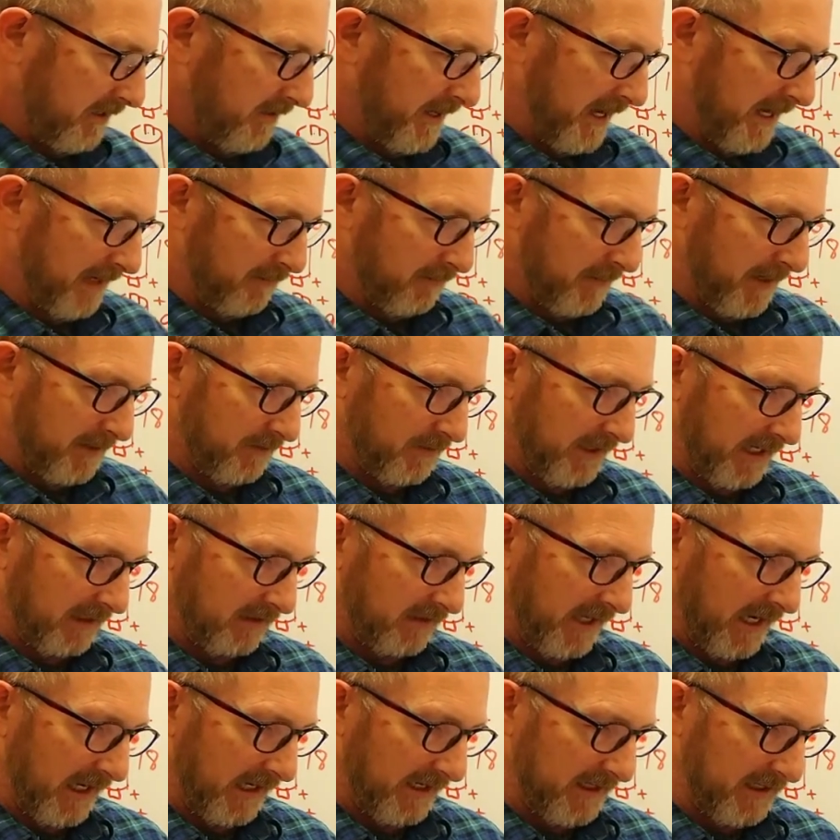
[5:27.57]
That
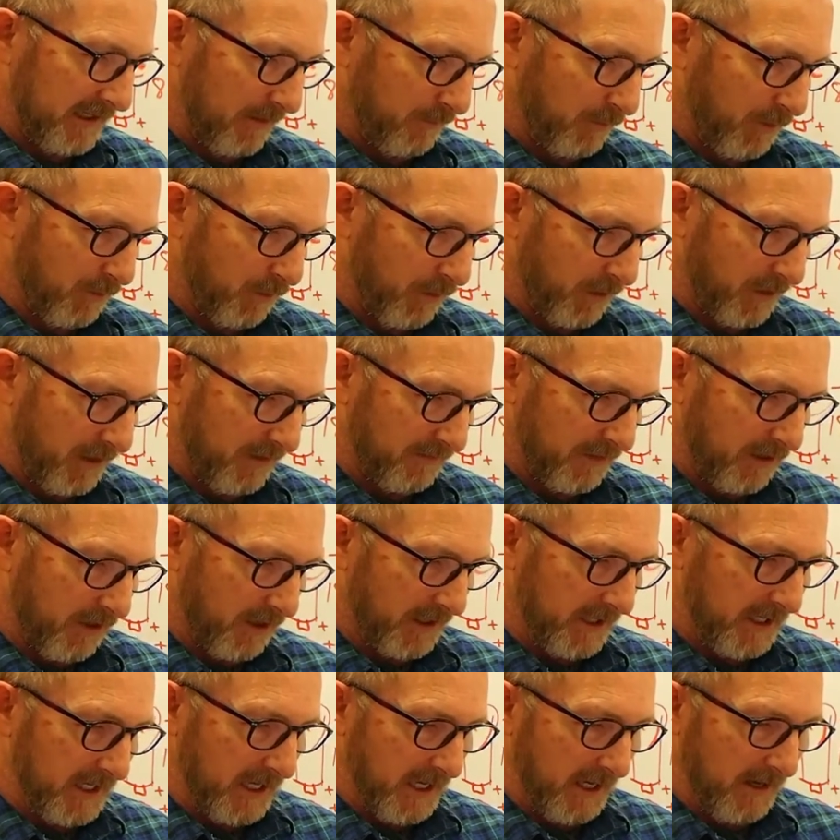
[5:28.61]
tallies up with what I've
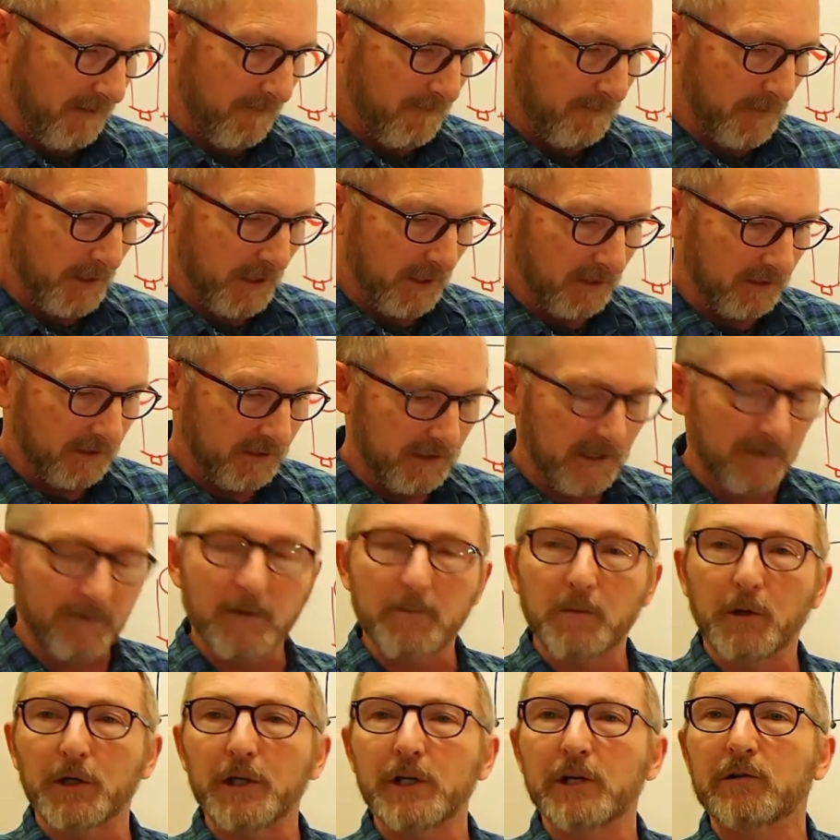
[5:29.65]
got here. Does
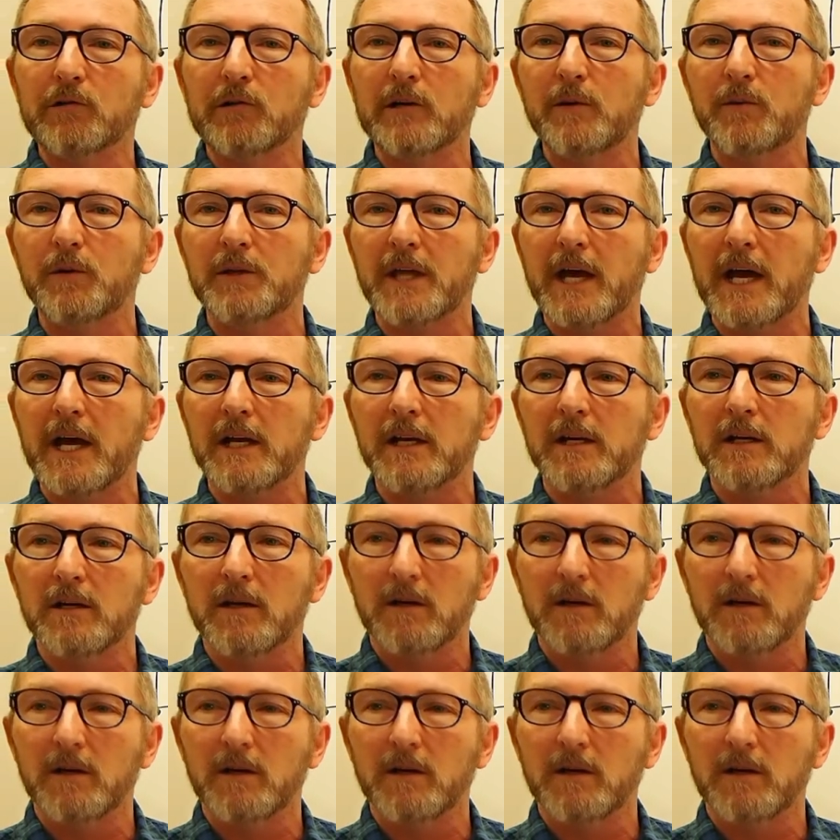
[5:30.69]
everybody agree with that?